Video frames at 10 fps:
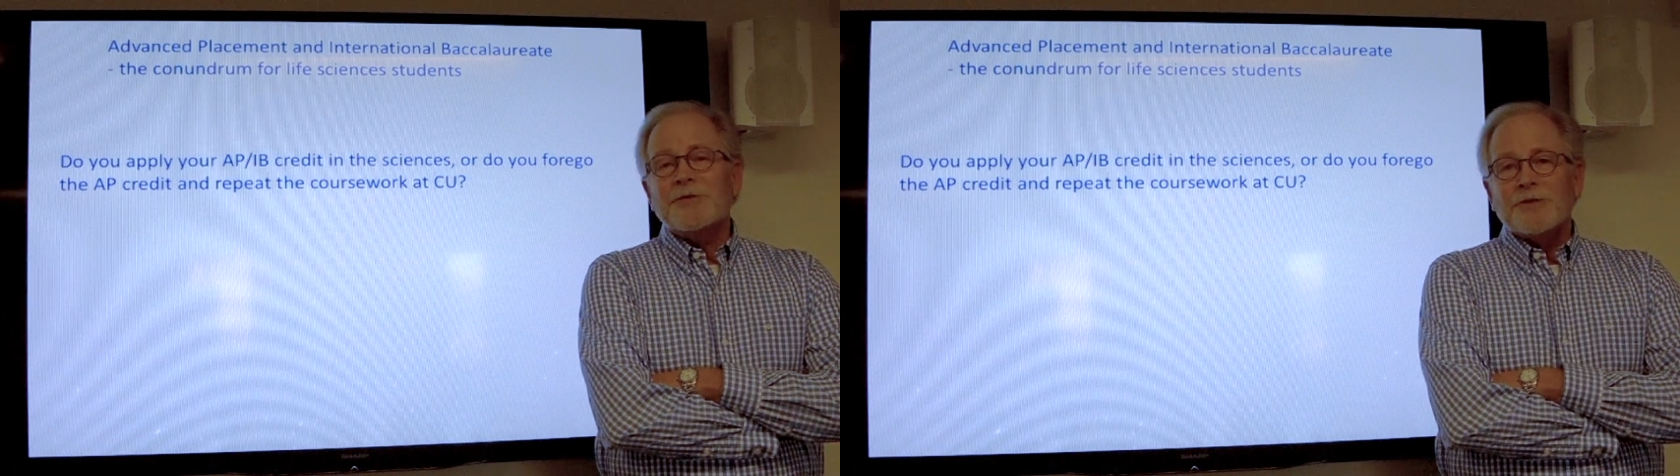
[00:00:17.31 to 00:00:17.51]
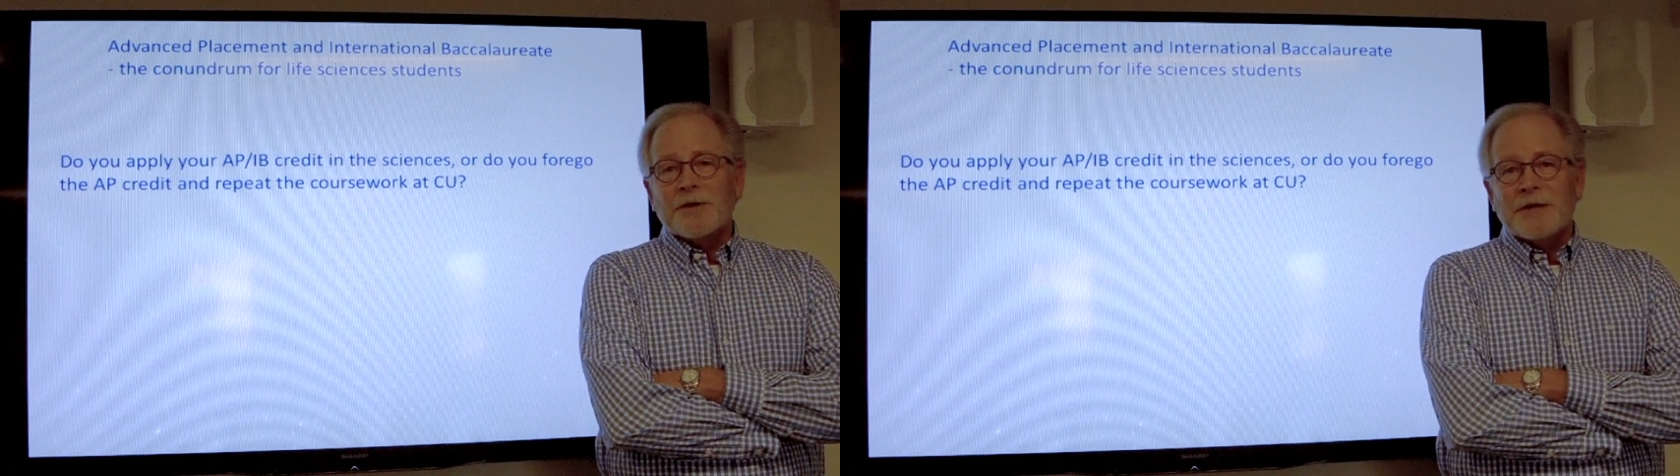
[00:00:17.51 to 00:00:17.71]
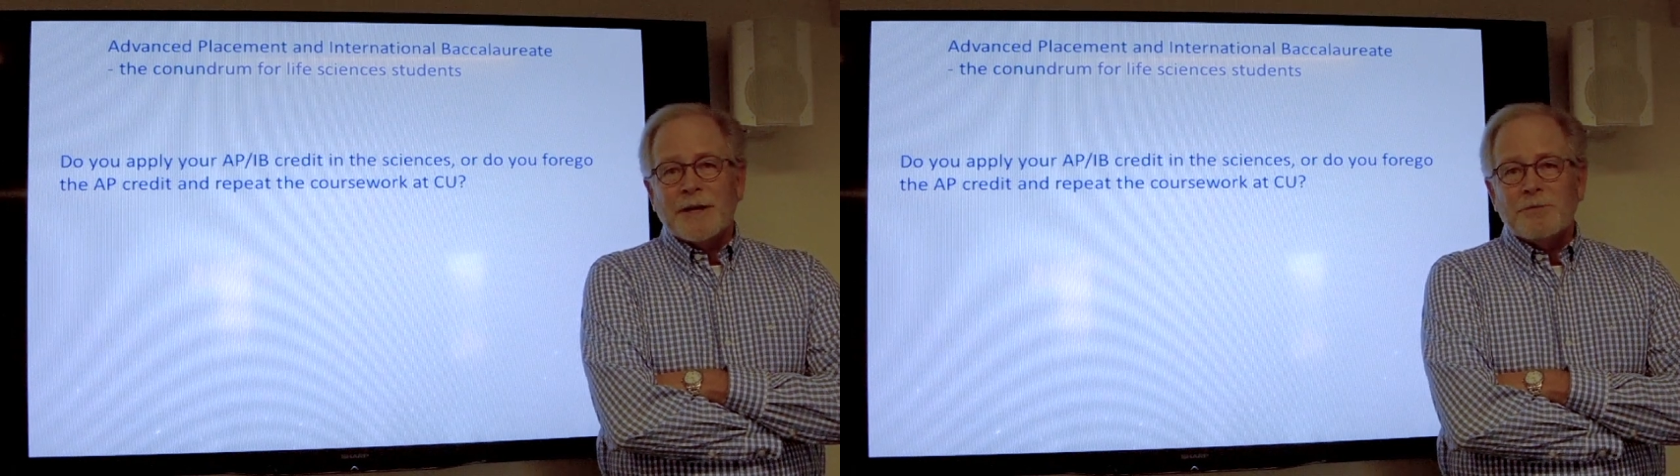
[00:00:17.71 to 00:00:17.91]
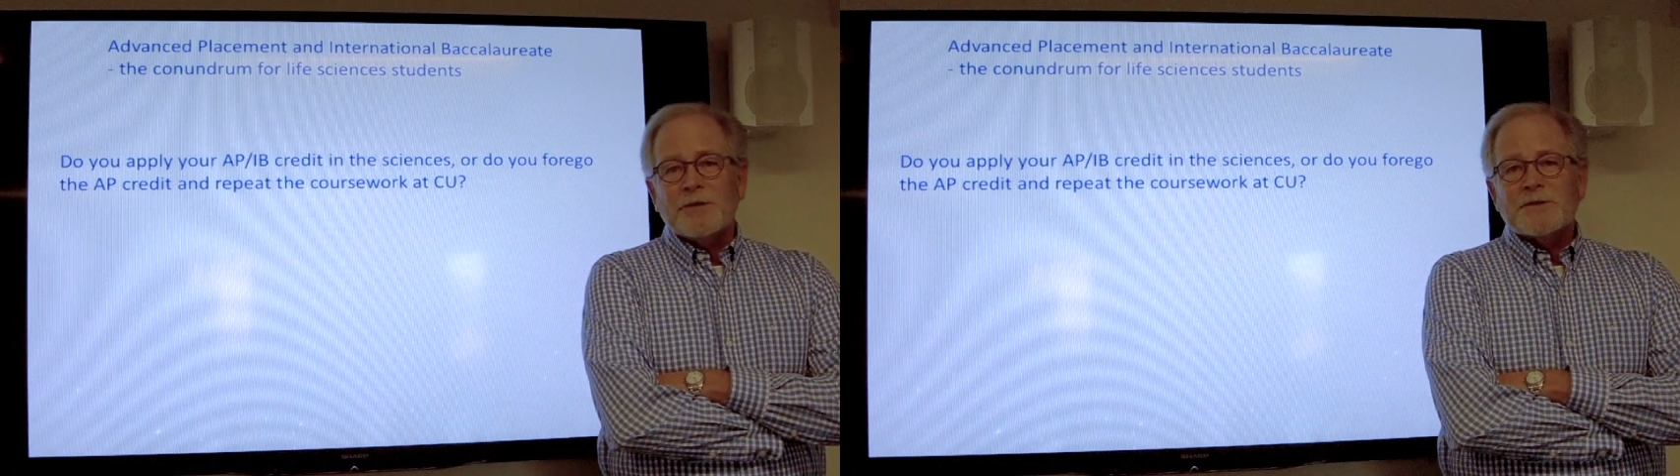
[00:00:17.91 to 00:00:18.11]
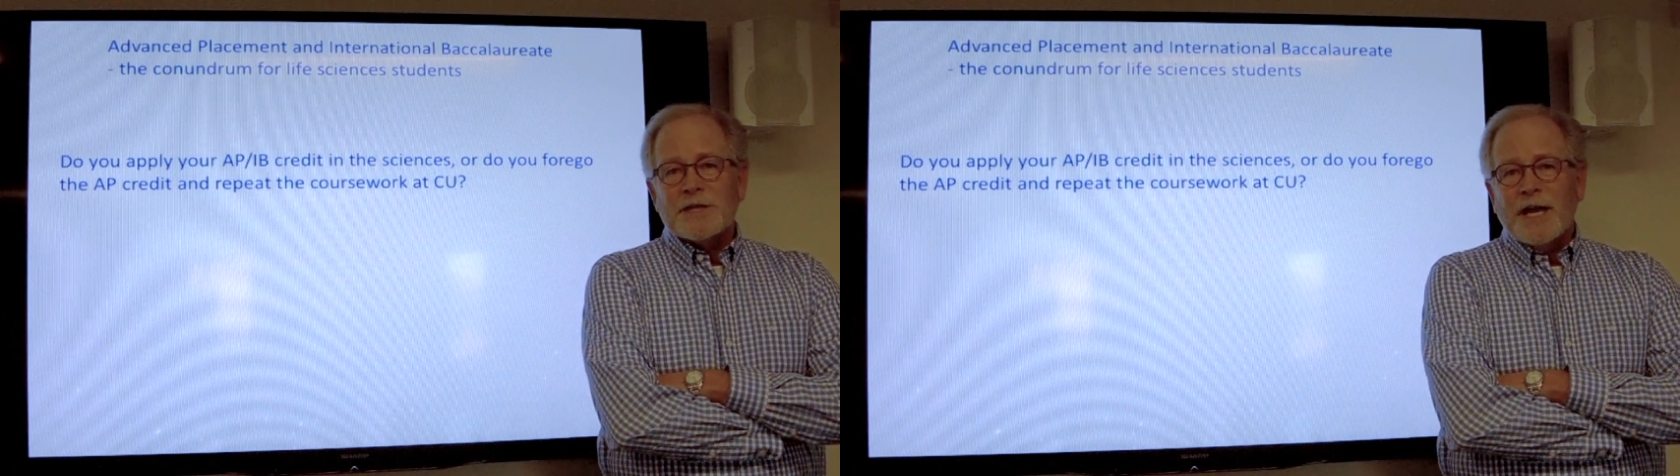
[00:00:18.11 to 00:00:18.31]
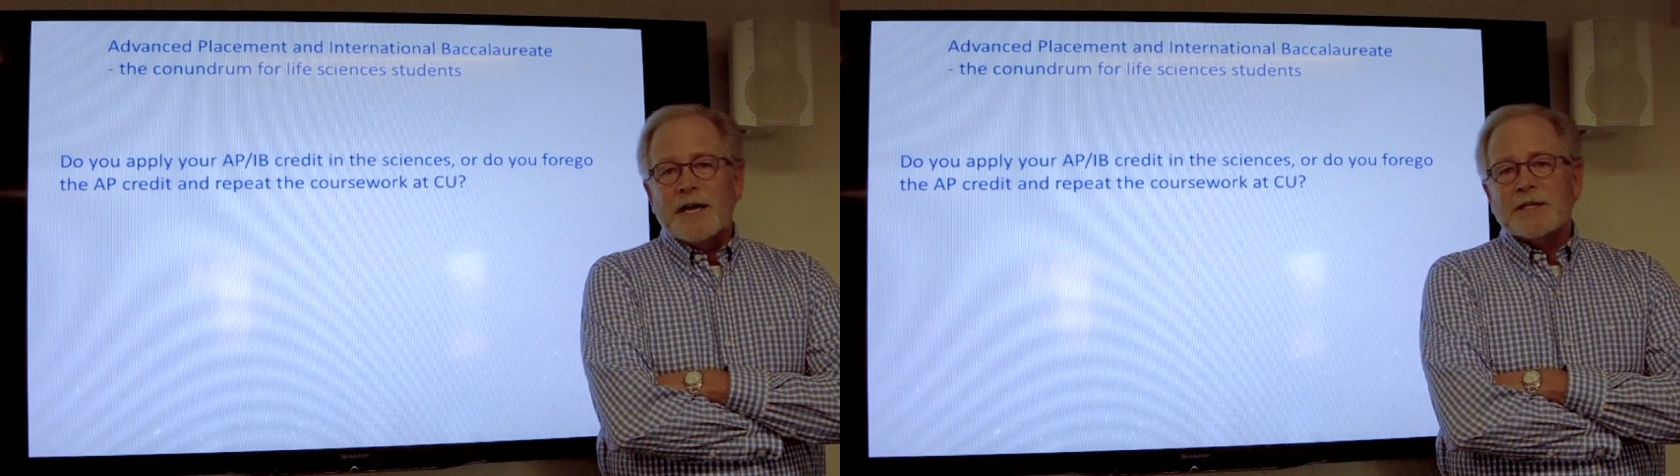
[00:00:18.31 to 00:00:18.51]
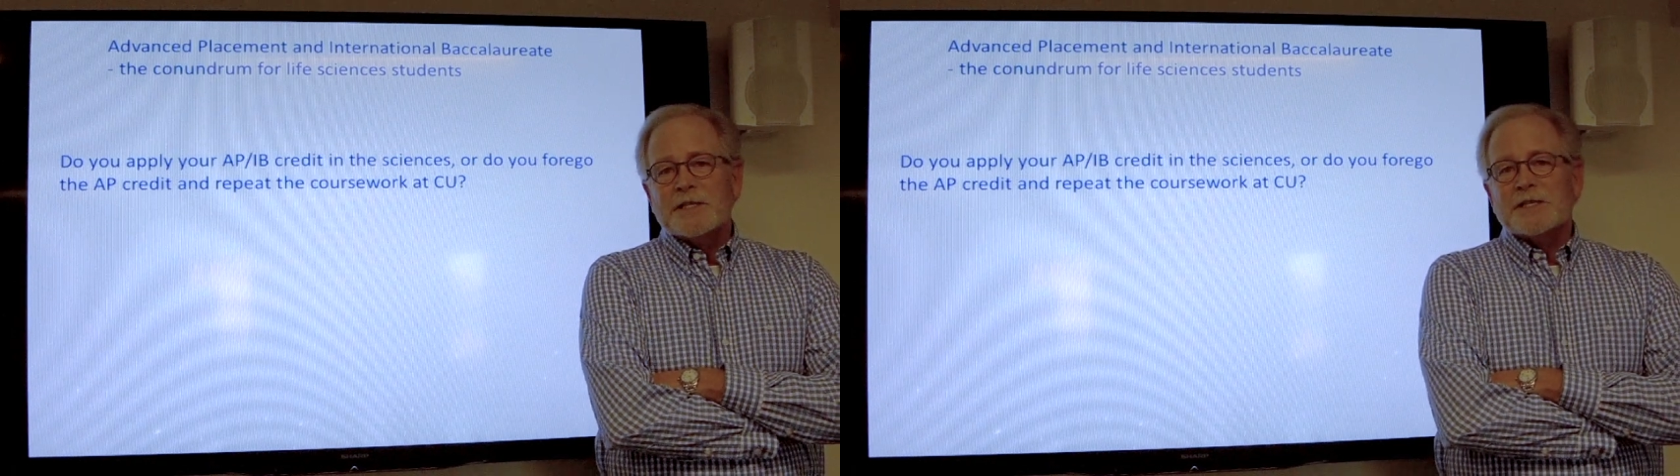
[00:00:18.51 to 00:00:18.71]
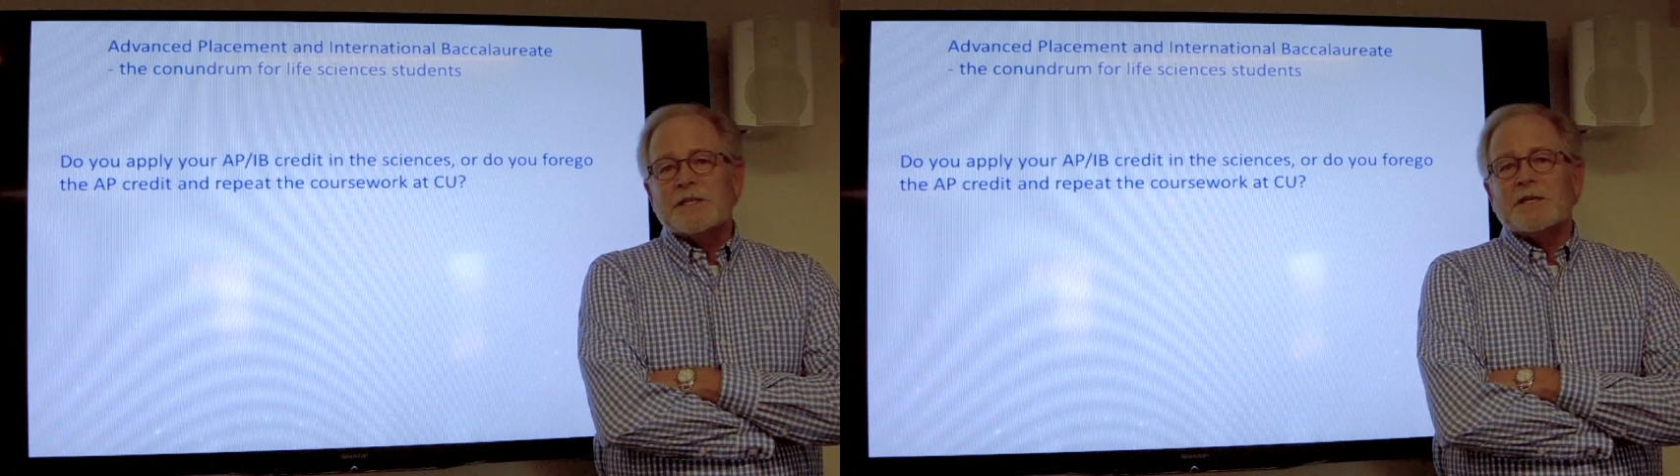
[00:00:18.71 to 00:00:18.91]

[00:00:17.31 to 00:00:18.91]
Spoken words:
through a number of slides